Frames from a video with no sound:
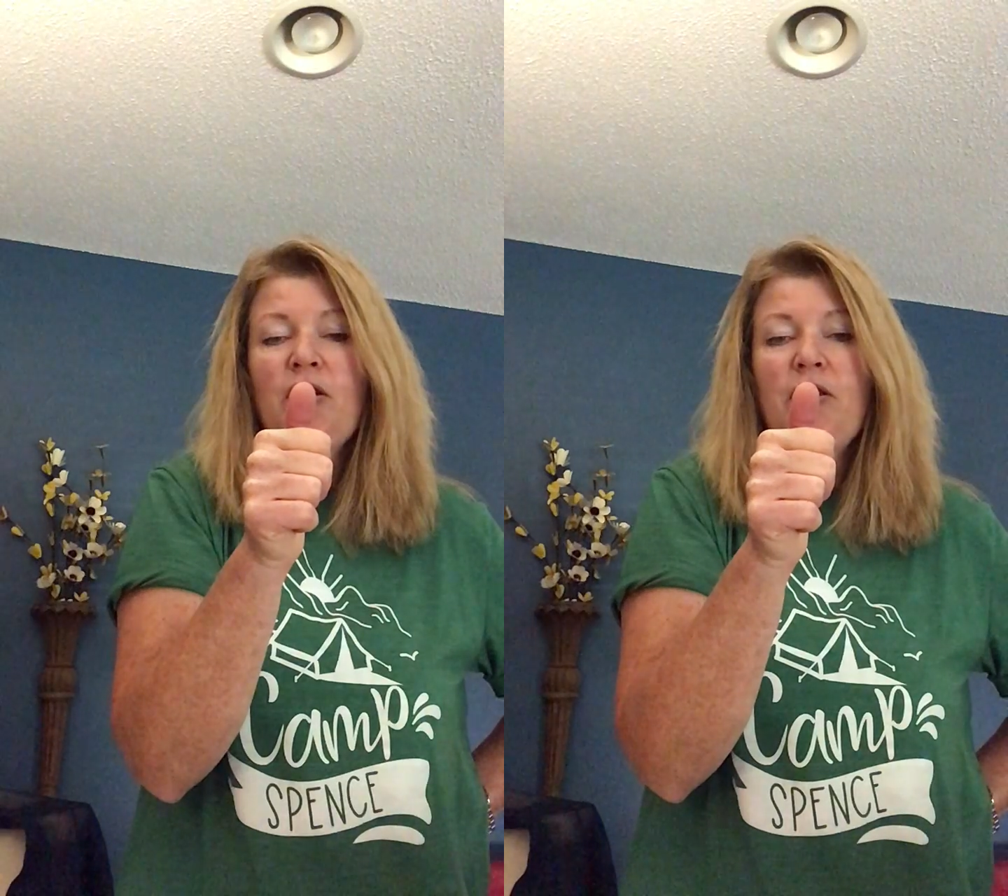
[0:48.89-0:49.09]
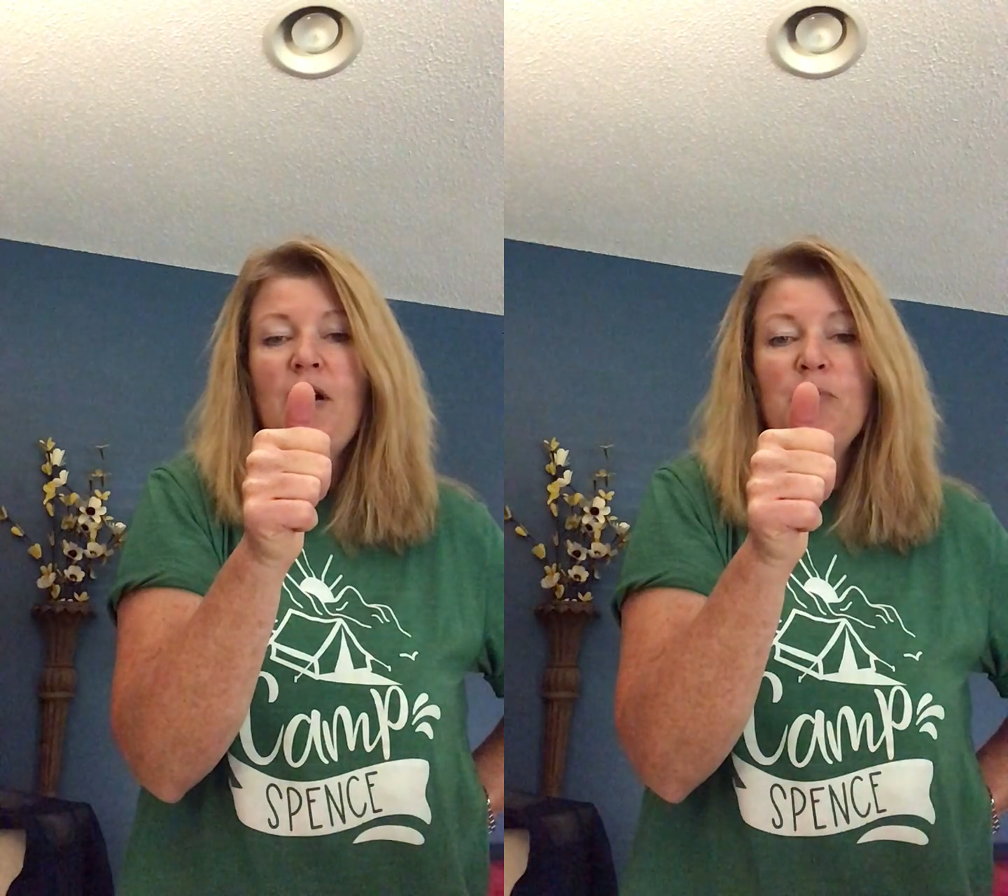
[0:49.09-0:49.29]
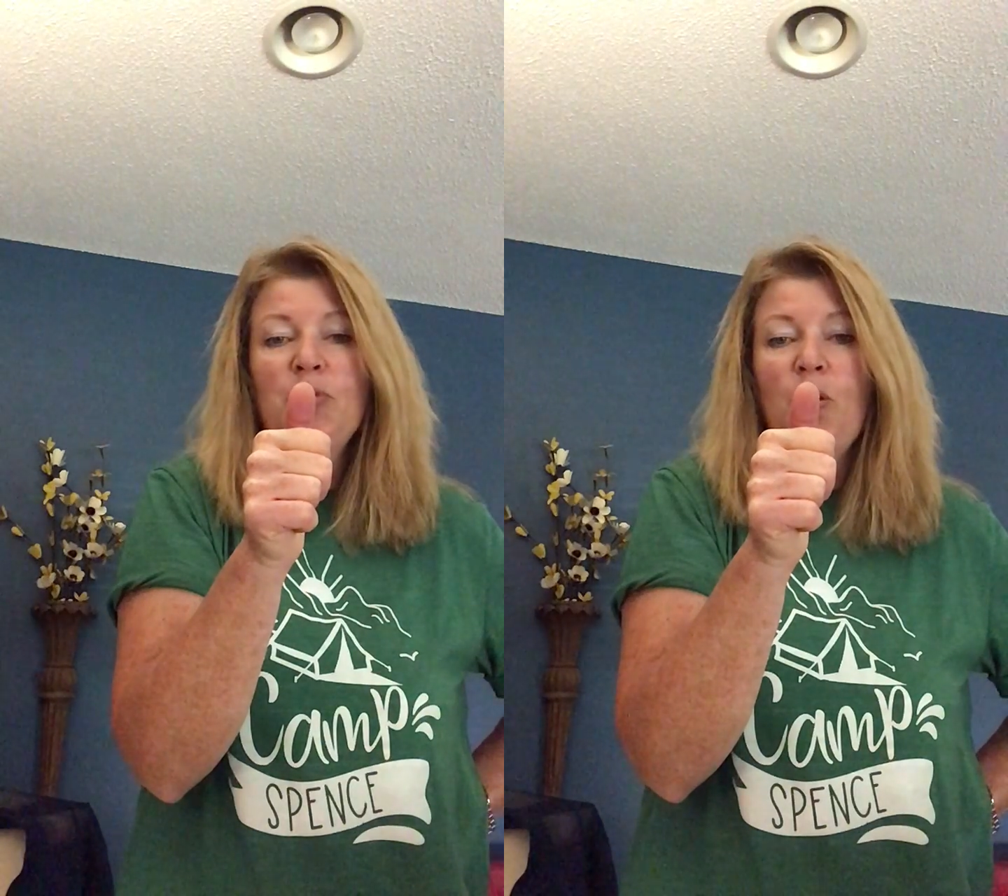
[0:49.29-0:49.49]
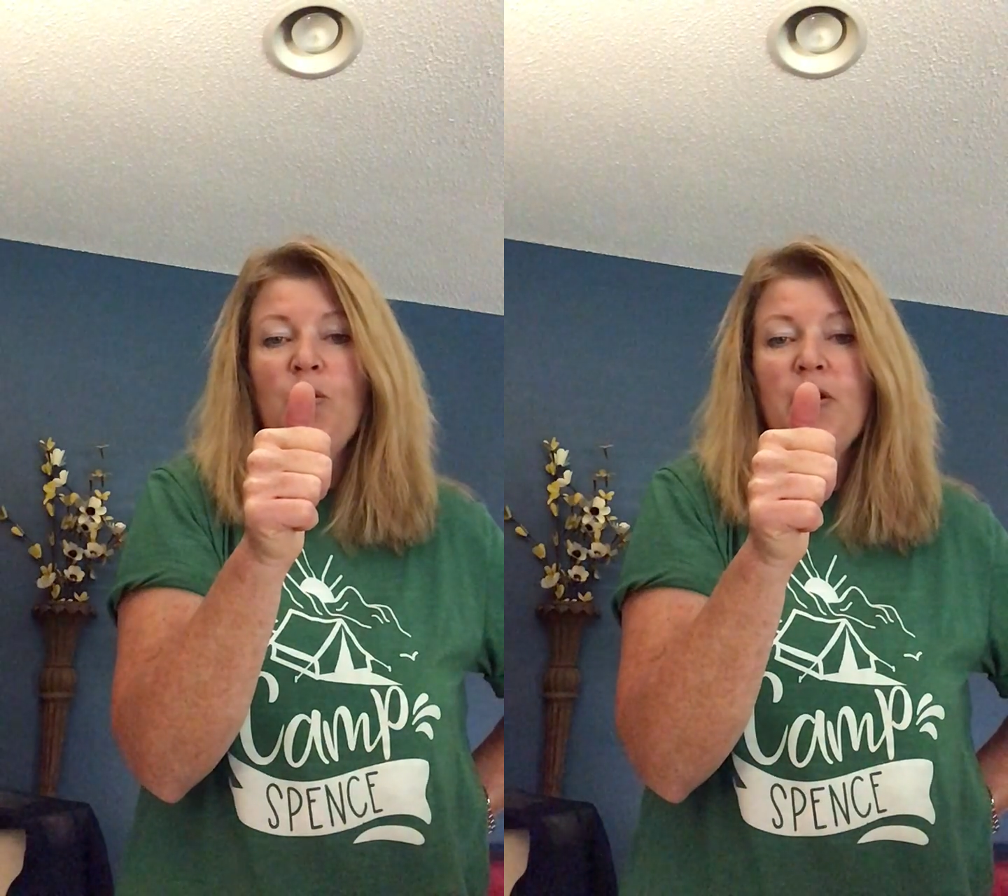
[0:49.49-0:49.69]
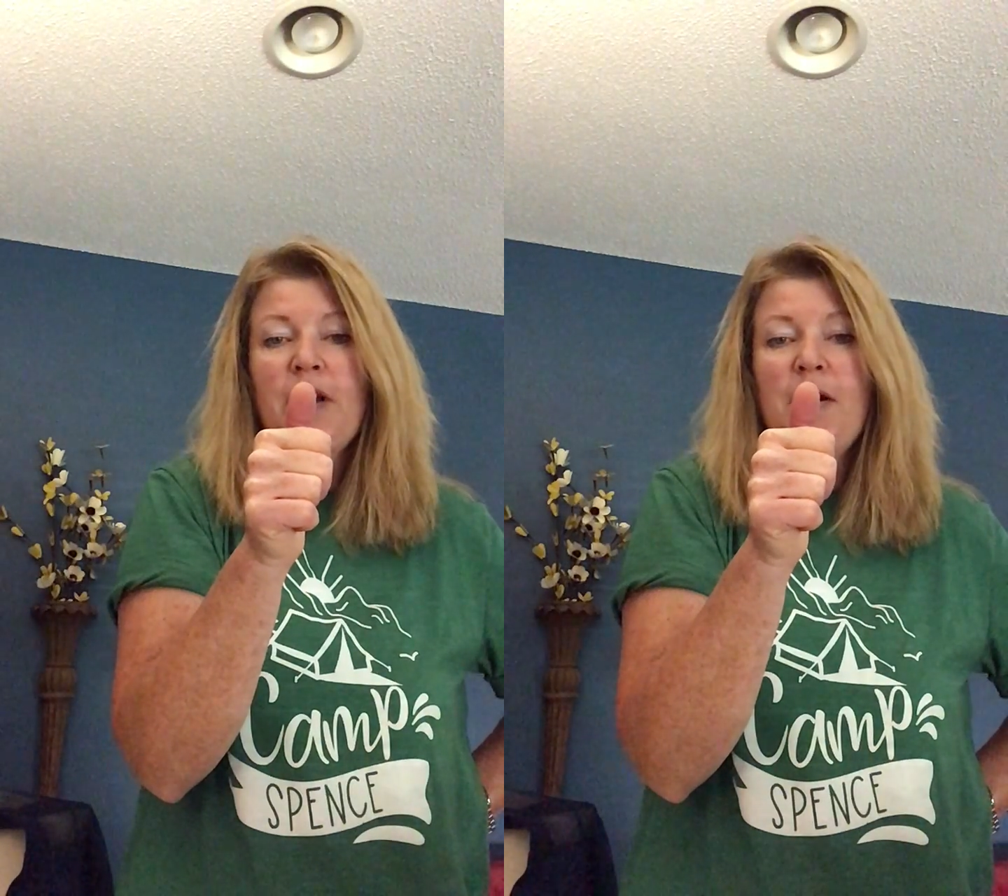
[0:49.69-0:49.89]
thumb. Don't
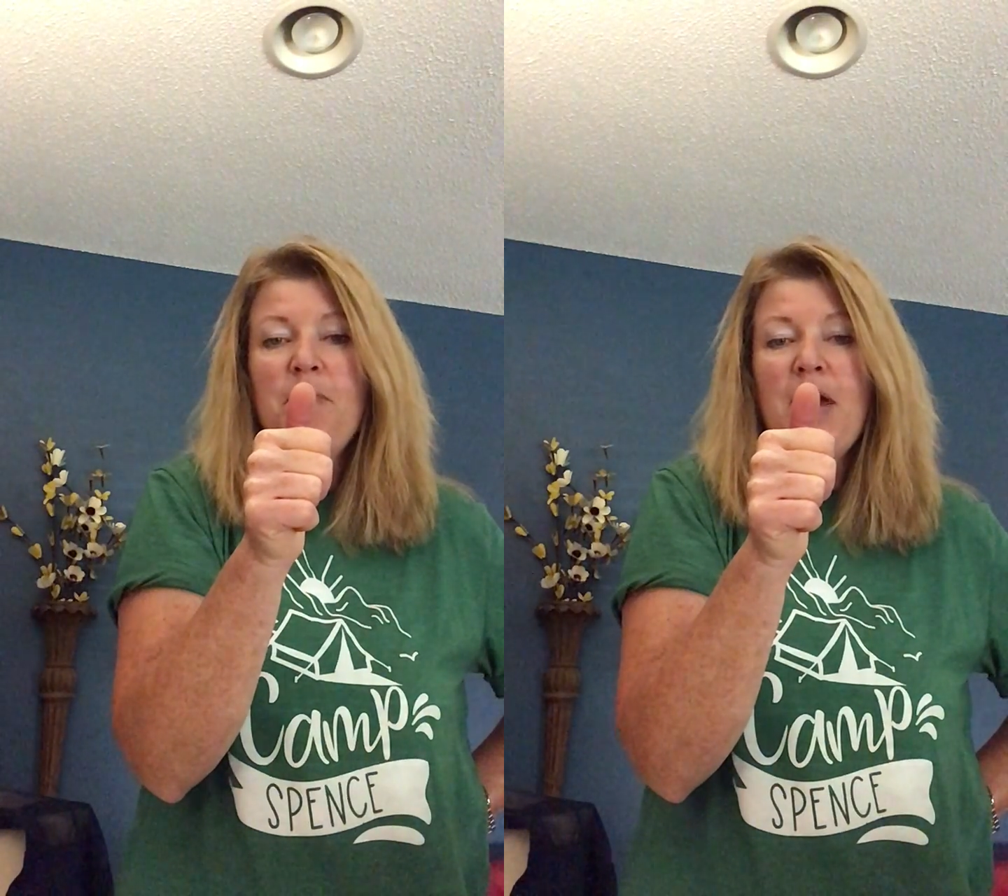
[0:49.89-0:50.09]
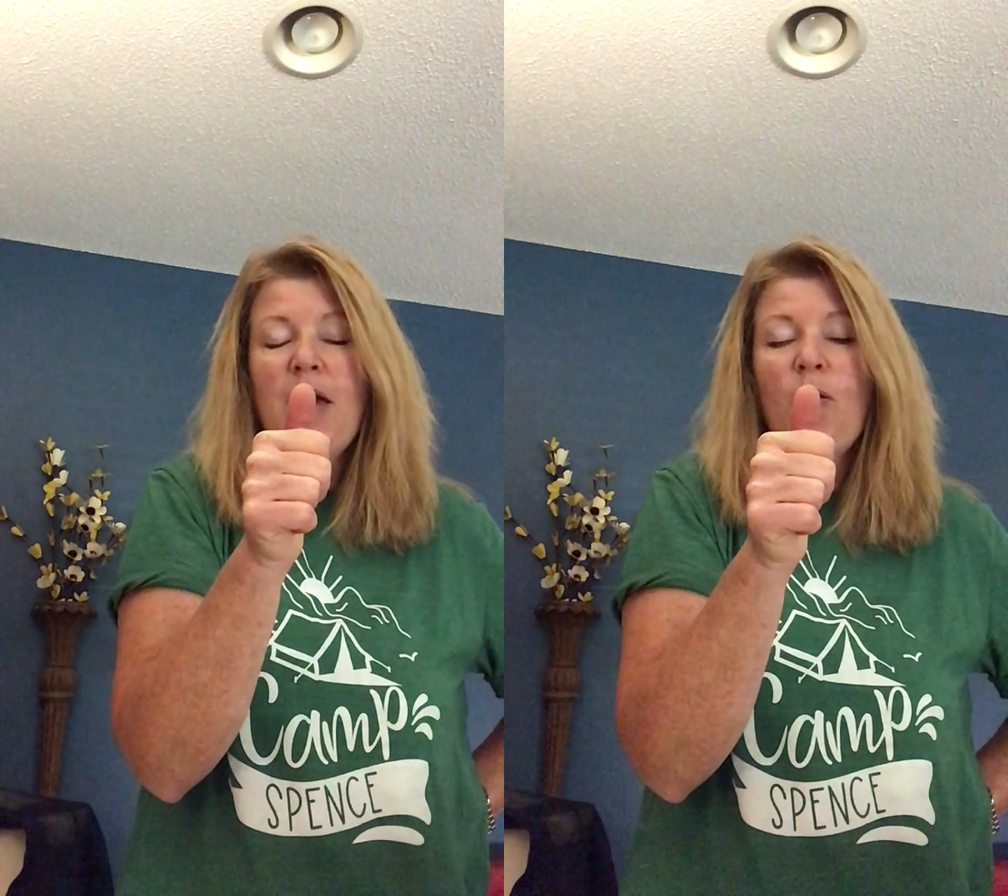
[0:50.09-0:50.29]
look at me.